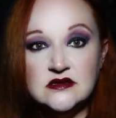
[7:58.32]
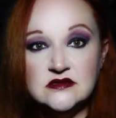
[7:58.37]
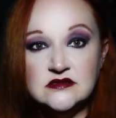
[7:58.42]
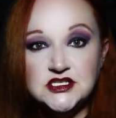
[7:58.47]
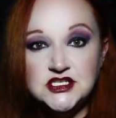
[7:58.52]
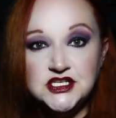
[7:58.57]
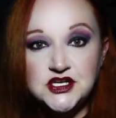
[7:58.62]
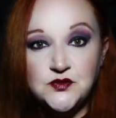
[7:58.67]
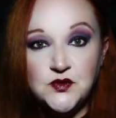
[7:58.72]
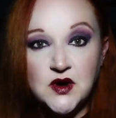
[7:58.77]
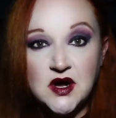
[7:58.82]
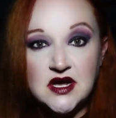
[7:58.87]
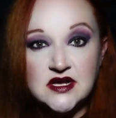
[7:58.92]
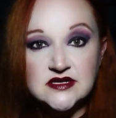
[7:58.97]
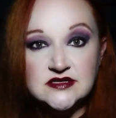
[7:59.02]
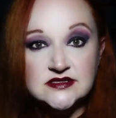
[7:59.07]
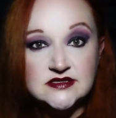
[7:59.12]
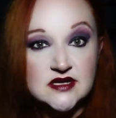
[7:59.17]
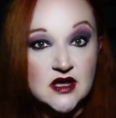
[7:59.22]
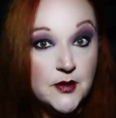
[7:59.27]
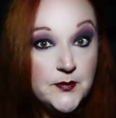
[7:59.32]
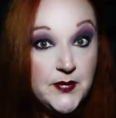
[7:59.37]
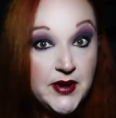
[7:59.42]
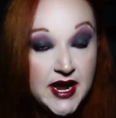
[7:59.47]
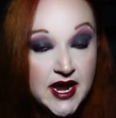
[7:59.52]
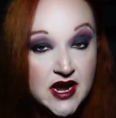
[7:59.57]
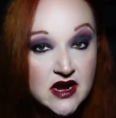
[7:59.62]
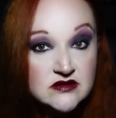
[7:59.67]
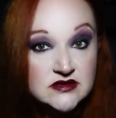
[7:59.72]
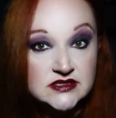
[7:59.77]
She was
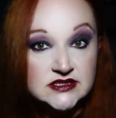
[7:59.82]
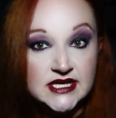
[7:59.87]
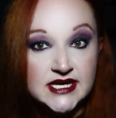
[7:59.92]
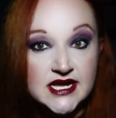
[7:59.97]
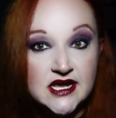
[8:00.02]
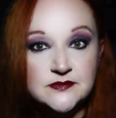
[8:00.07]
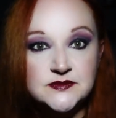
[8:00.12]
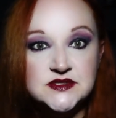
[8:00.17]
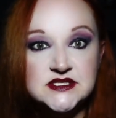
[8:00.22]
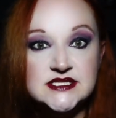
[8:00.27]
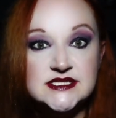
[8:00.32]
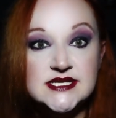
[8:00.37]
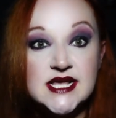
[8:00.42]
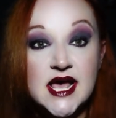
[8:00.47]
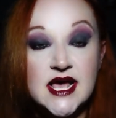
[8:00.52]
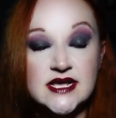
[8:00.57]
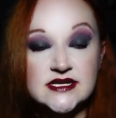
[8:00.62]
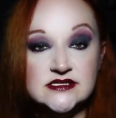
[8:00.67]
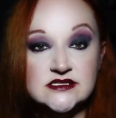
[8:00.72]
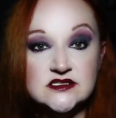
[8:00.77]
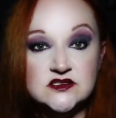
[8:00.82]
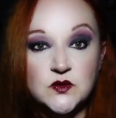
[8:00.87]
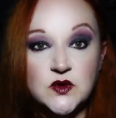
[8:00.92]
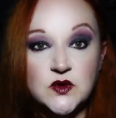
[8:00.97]
apparently obsessed